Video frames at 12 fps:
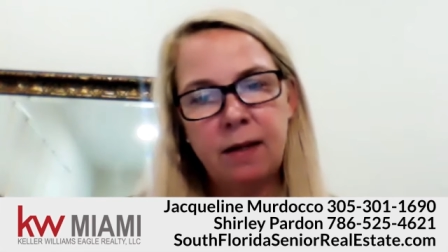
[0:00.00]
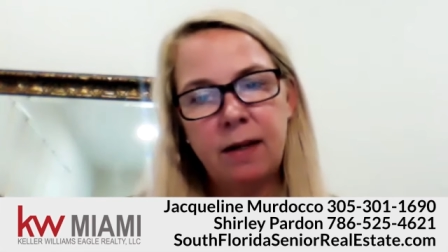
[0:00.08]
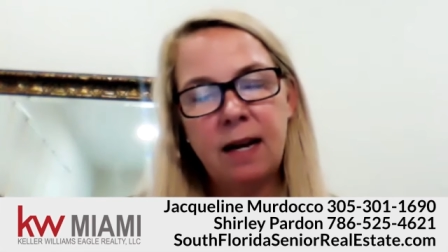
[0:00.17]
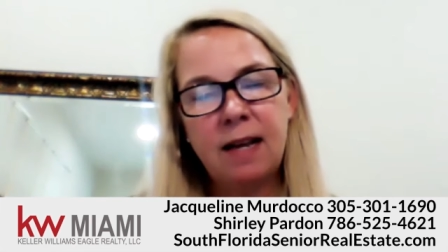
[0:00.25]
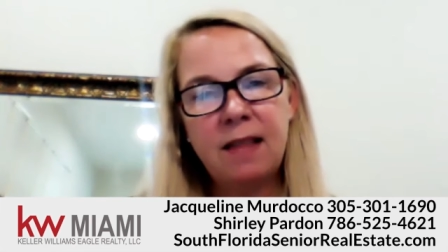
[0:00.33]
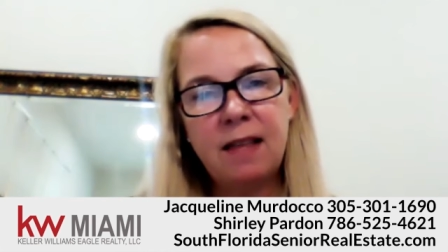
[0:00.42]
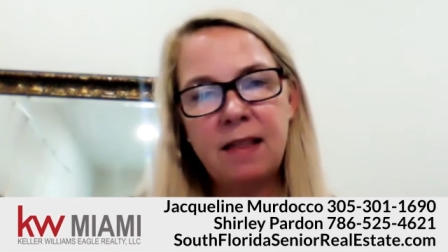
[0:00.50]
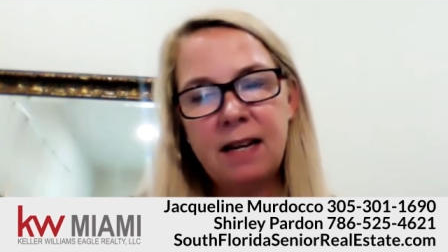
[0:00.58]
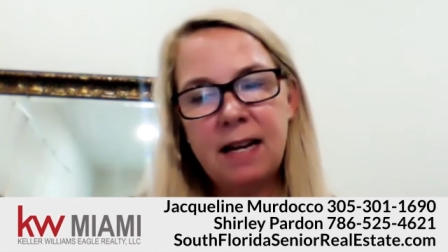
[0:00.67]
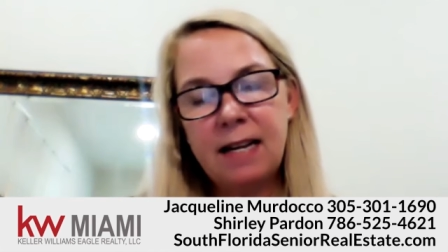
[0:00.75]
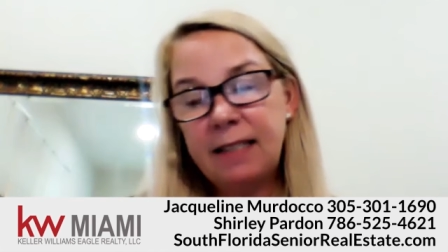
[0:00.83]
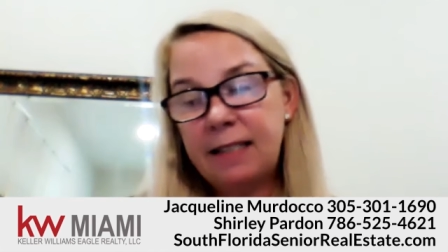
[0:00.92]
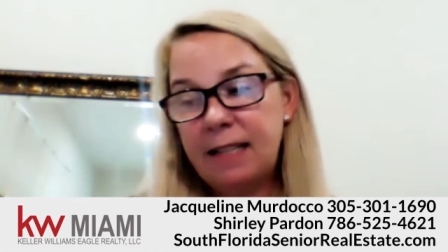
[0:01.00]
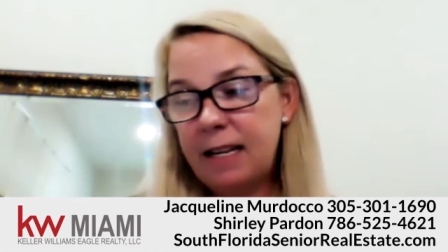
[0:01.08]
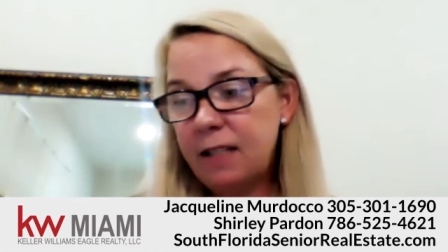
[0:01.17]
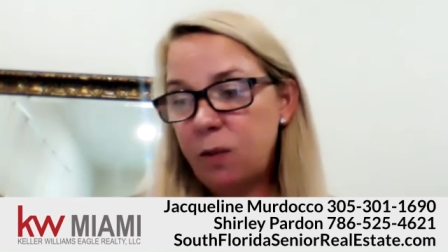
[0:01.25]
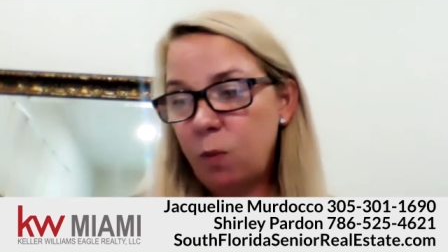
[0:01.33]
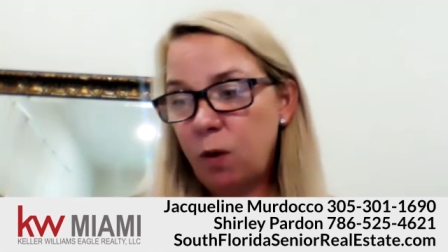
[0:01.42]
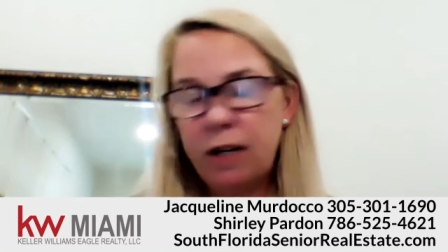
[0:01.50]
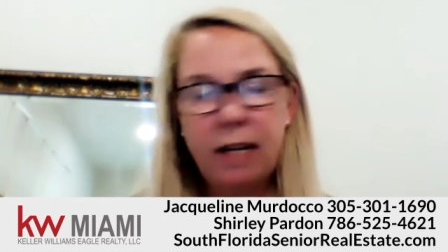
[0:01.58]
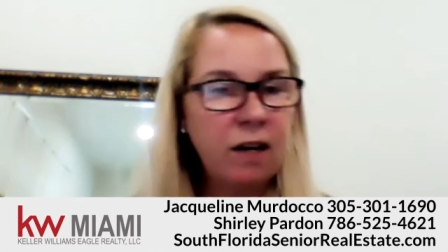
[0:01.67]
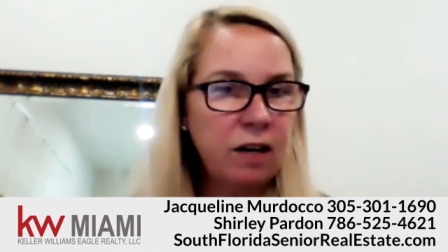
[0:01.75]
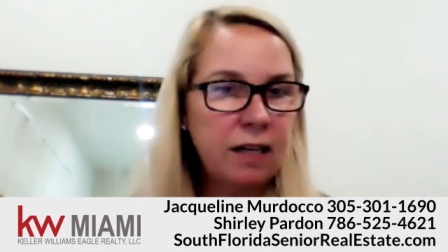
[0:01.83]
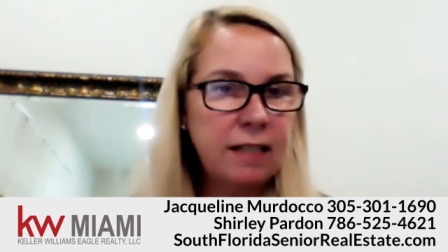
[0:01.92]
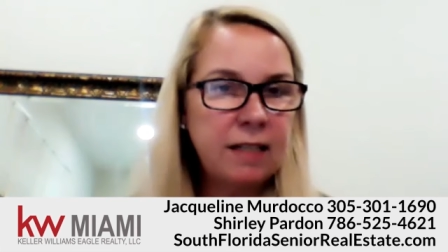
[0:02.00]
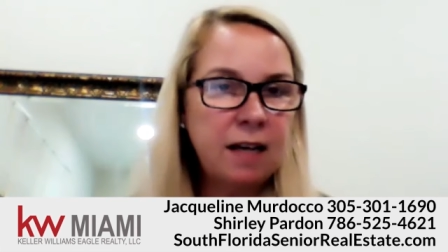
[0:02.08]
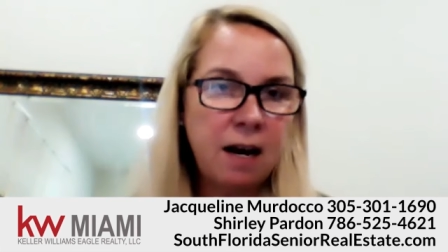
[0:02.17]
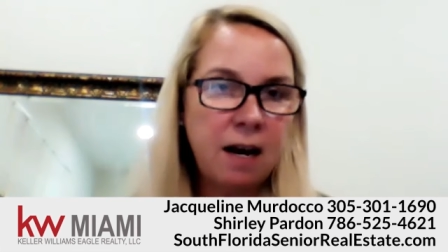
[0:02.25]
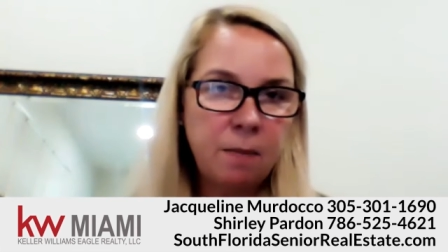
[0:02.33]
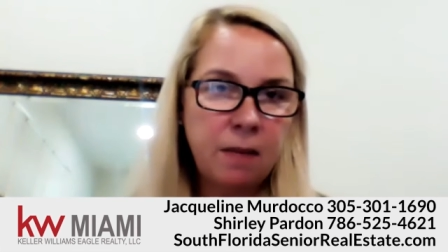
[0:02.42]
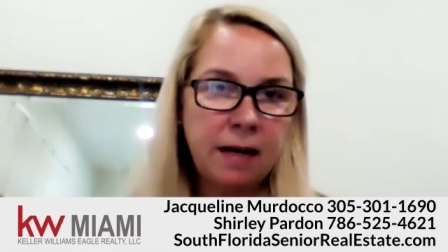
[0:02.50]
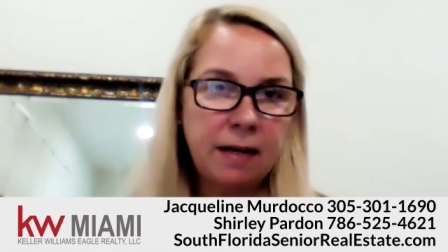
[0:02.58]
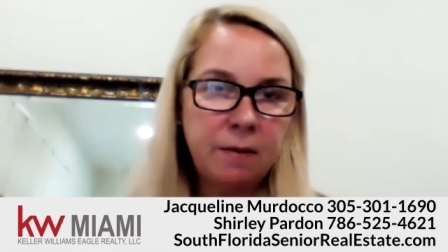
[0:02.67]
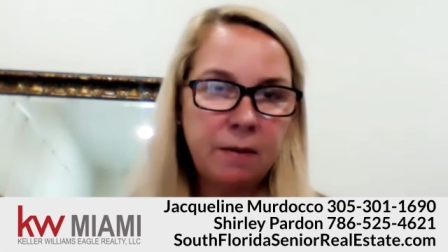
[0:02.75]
and then the next thing is working on a timeline.